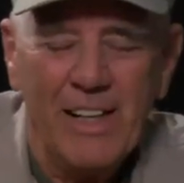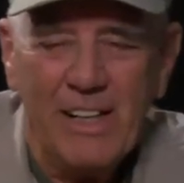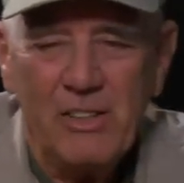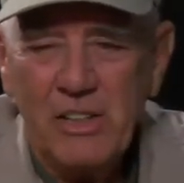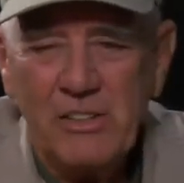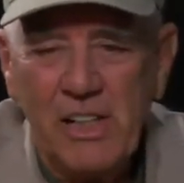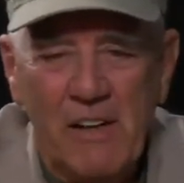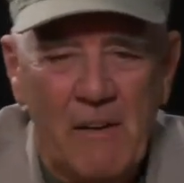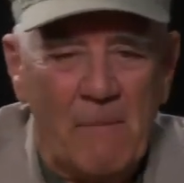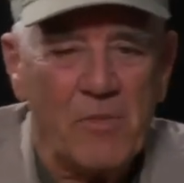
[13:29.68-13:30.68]
It's just,
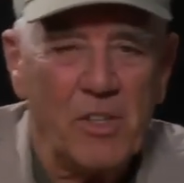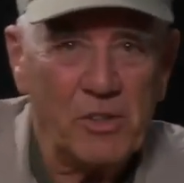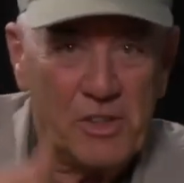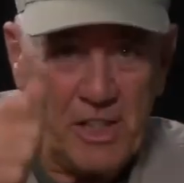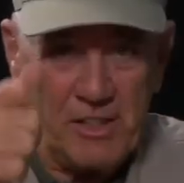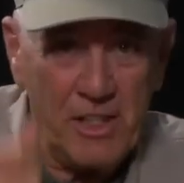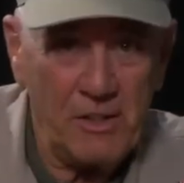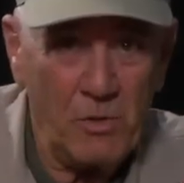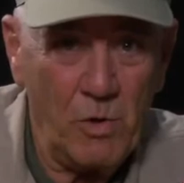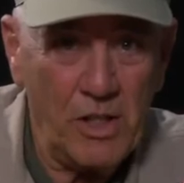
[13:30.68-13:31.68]
you're sitting there,
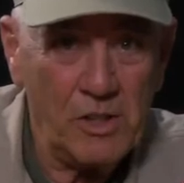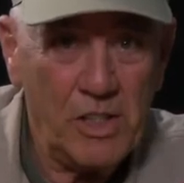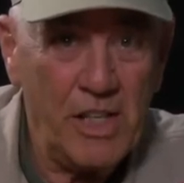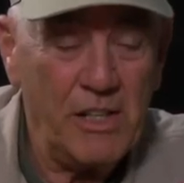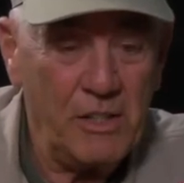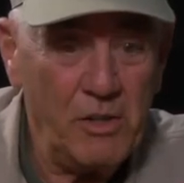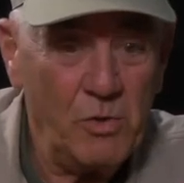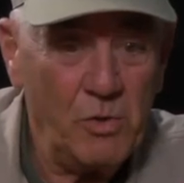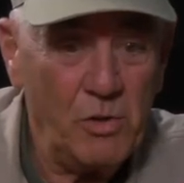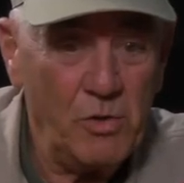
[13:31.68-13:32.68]
you want to skin,
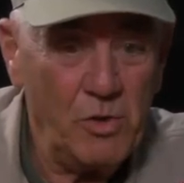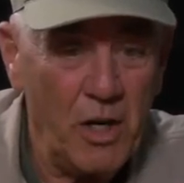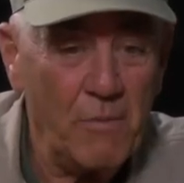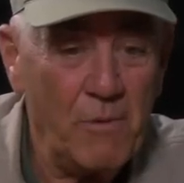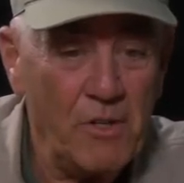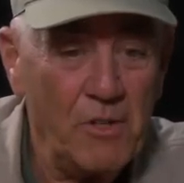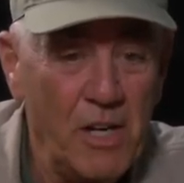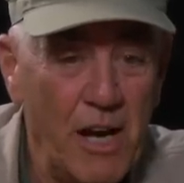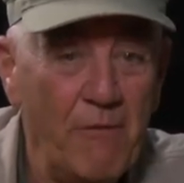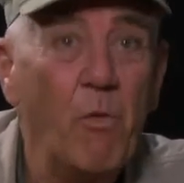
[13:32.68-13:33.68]
you sharpen your
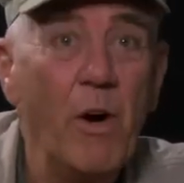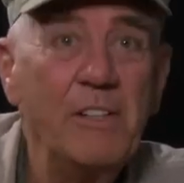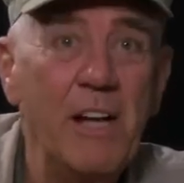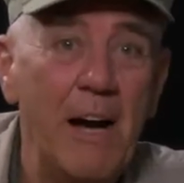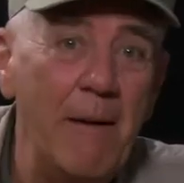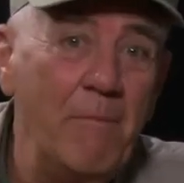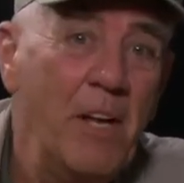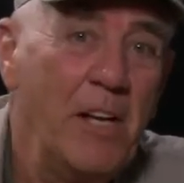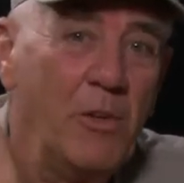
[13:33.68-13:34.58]
knife one time,